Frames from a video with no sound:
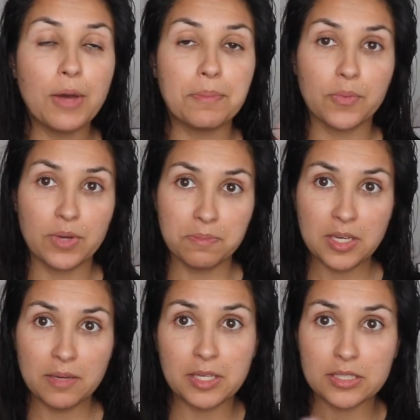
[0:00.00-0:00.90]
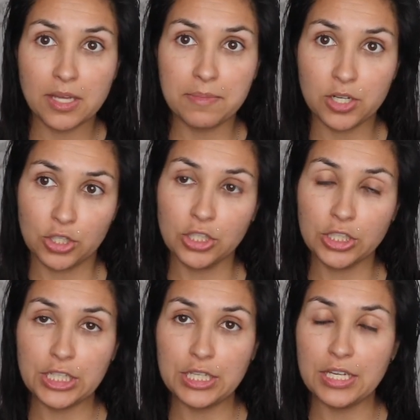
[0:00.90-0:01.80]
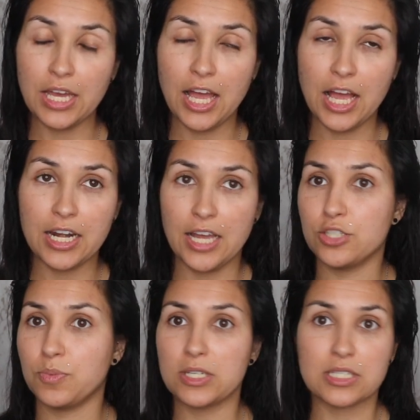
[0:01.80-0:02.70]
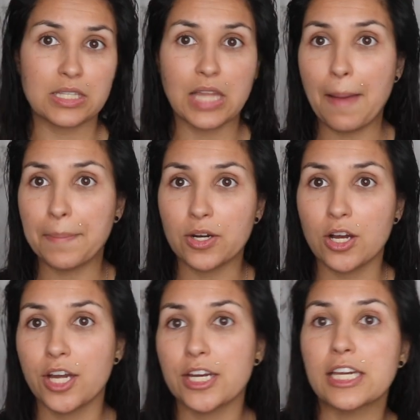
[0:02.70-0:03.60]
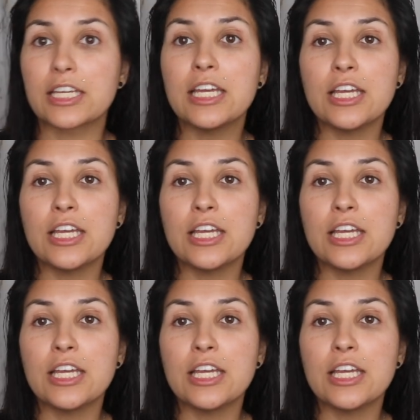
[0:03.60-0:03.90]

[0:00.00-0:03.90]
But with me, because I'm in a hurry and I just want to slap it on and